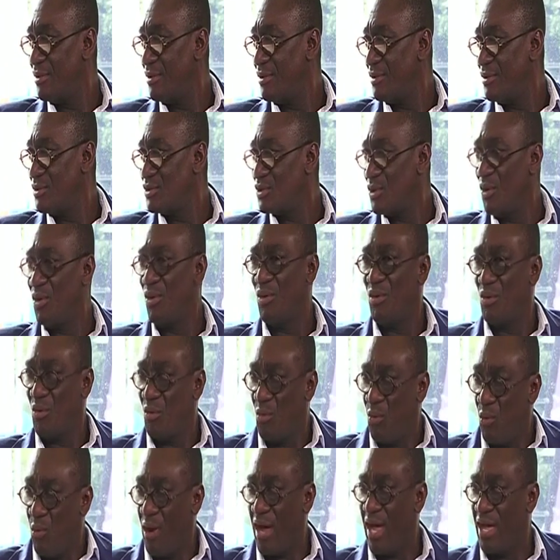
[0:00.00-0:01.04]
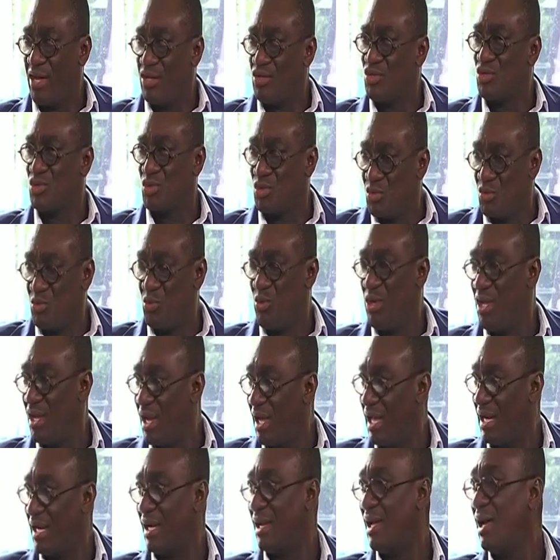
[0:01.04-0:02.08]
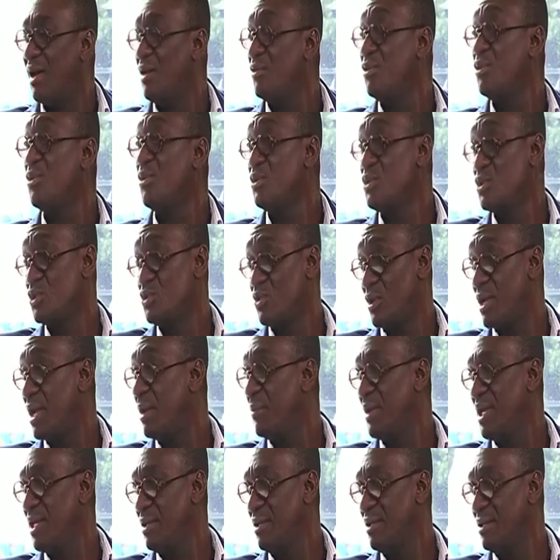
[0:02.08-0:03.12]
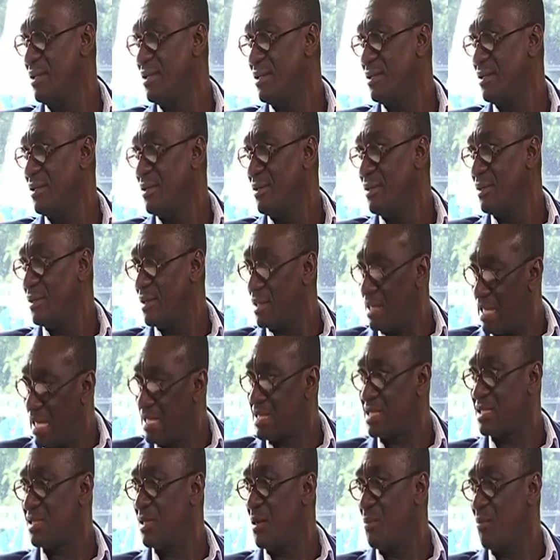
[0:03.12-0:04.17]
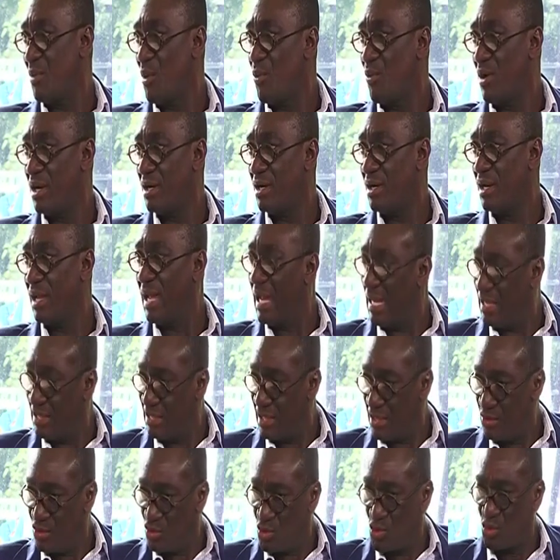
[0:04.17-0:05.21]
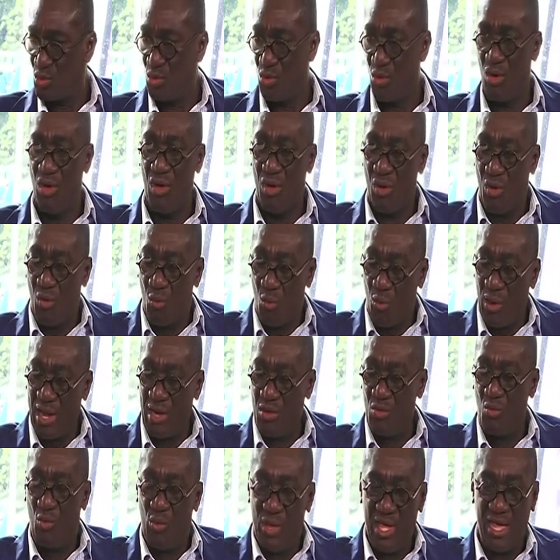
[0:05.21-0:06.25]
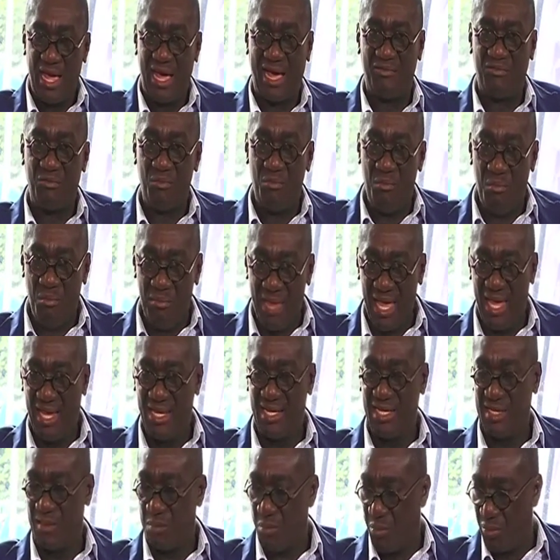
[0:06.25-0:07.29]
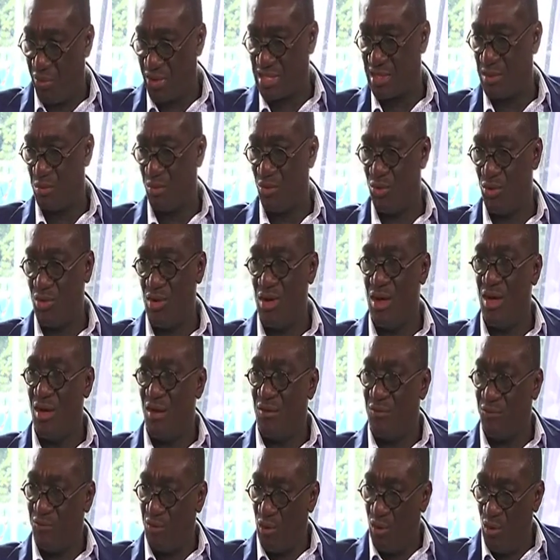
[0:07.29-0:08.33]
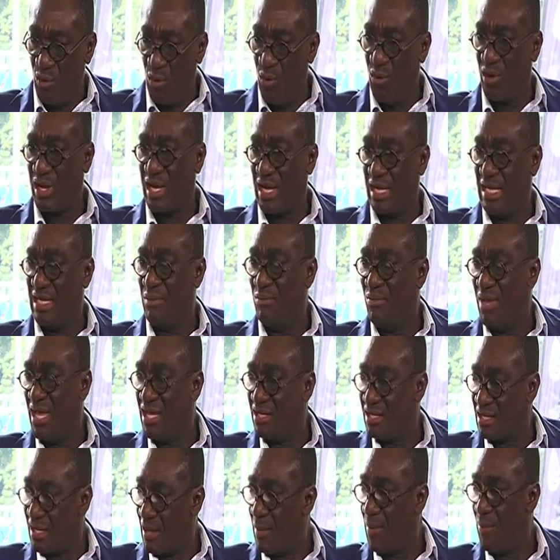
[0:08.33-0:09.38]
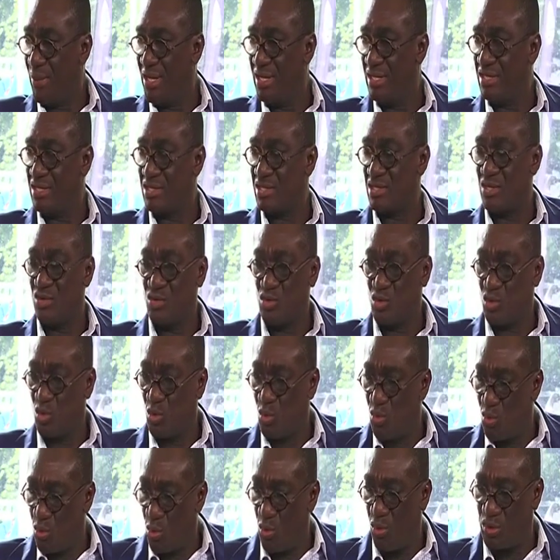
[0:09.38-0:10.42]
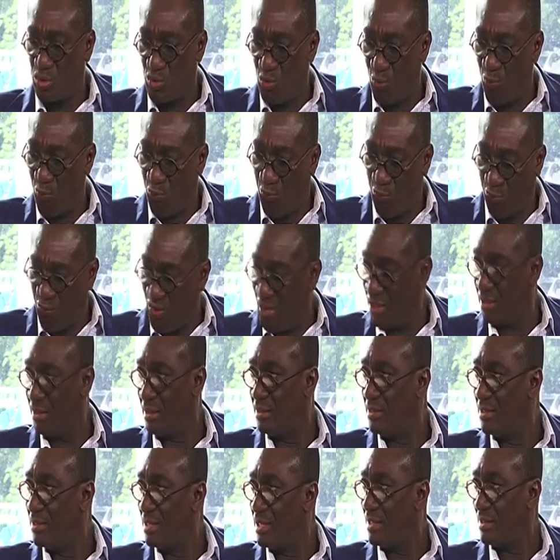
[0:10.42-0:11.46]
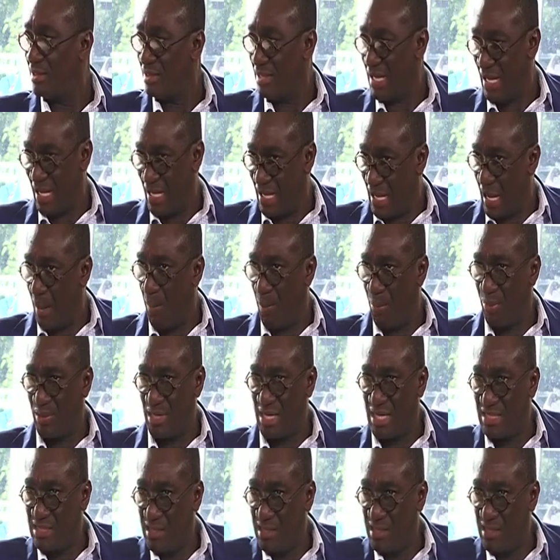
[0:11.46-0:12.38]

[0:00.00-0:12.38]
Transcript: So, why should we allow those to come in? Mm. That's number one. And then, two, when we have made it possible for locally made companies to grow to fill the gap that